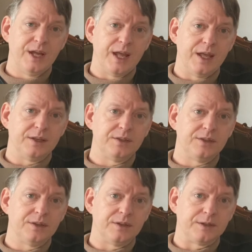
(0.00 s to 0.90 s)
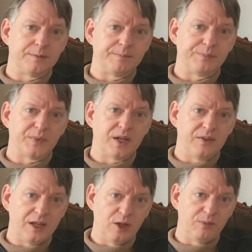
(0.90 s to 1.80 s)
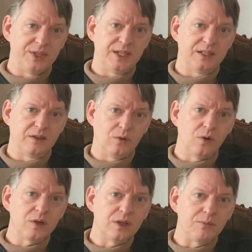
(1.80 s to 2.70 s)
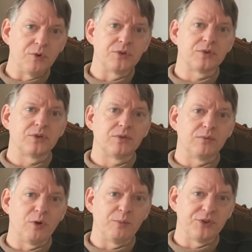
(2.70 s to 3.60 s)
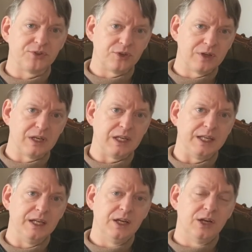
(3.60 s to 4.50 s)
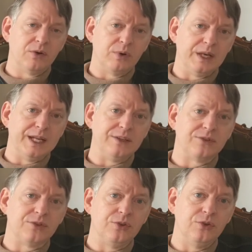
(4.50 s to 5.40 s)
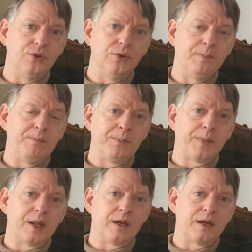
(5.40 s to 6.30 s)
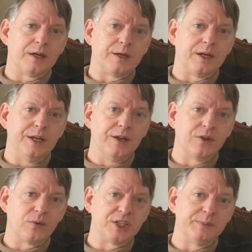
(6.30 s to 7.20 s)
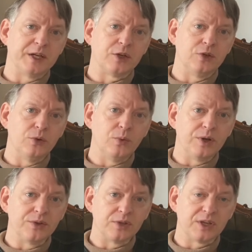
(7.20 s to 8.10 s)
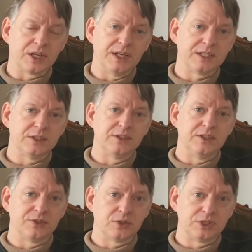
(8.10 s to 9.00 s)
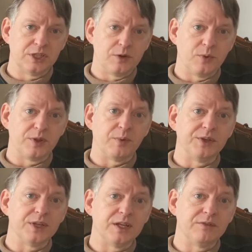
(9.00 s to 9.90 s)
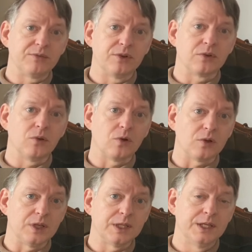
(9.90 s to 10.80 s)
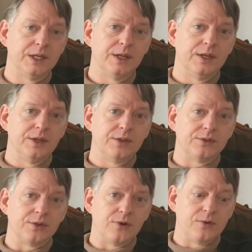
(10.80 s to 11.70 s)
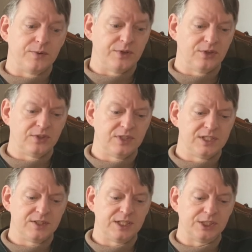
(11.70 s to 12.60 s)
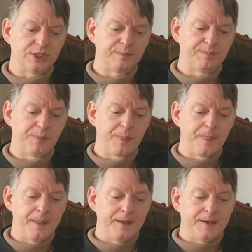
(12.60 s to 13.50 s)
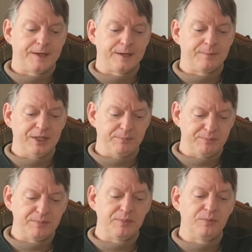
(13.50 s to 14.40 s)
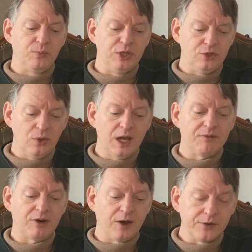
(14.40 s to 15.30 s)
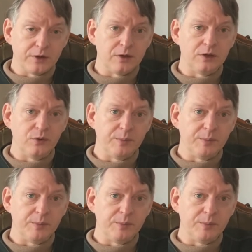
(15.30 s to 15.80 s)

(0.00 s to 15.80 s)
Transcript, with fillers: and um, El Montand and Locle most, almost certainly relates to uh, another watchmaker who was connected and associated with Montand and first Locle. So this is a distinction. Uh, but we do have other Louis